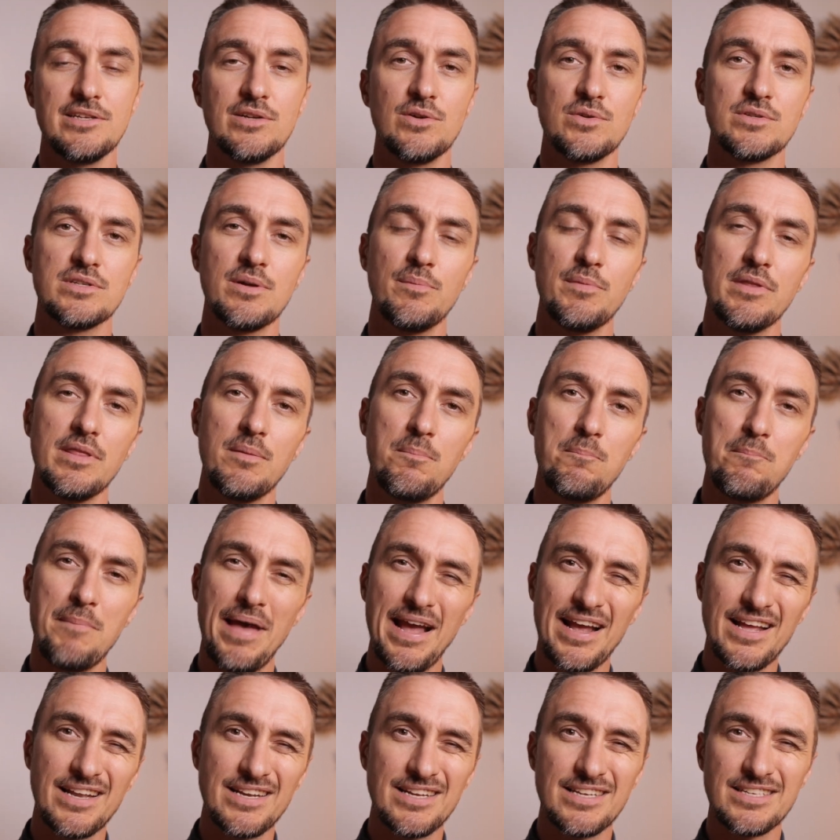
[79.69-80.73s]
you know, some of the
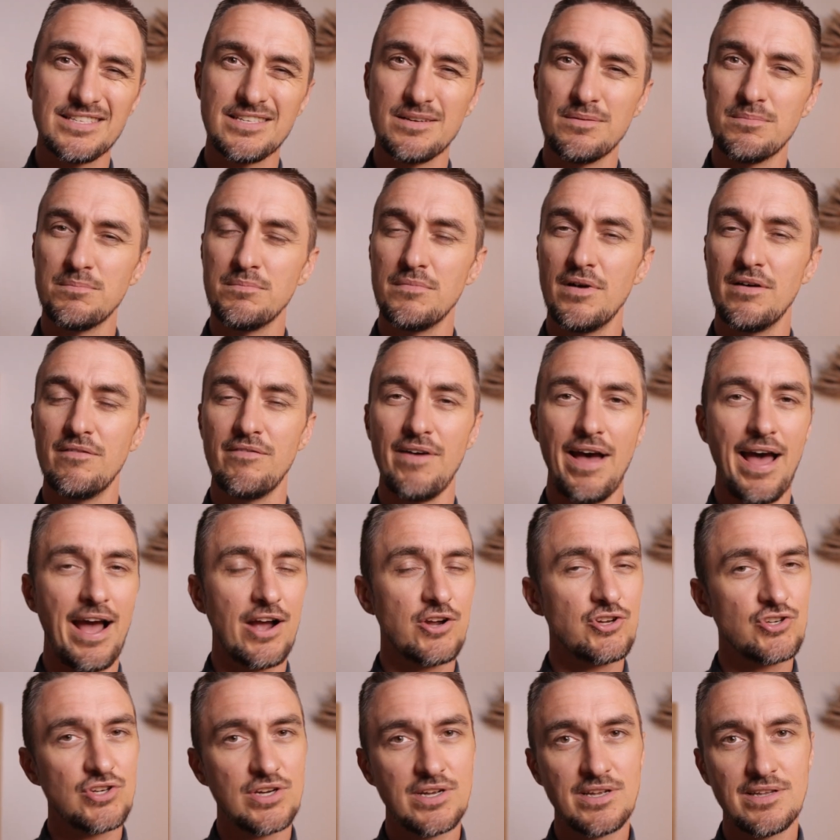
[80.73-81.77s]
mechanism of
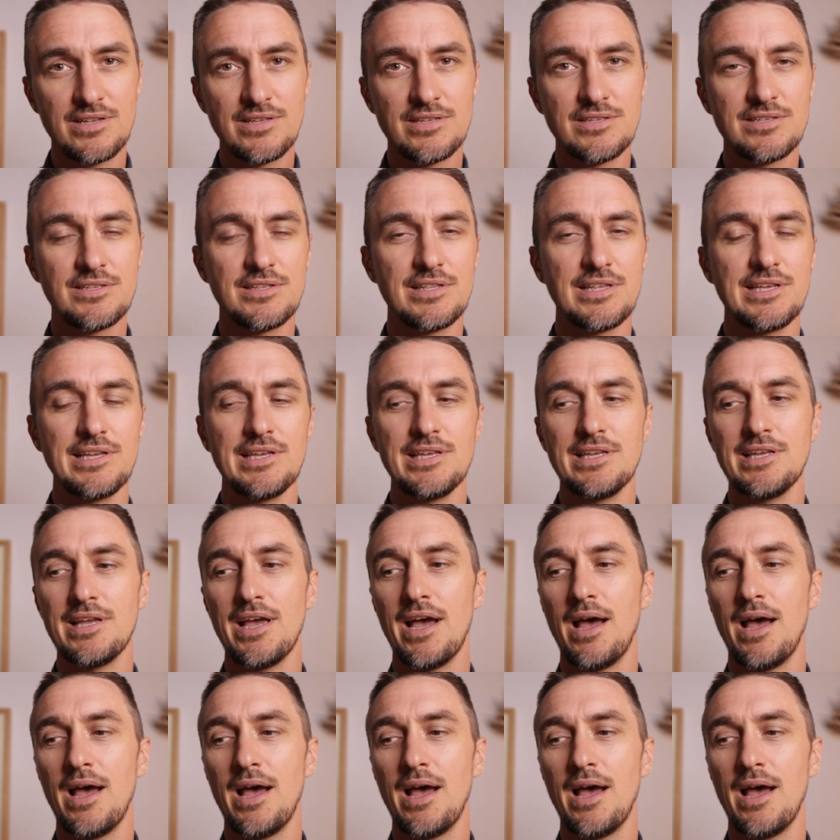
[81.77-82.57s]
actions, the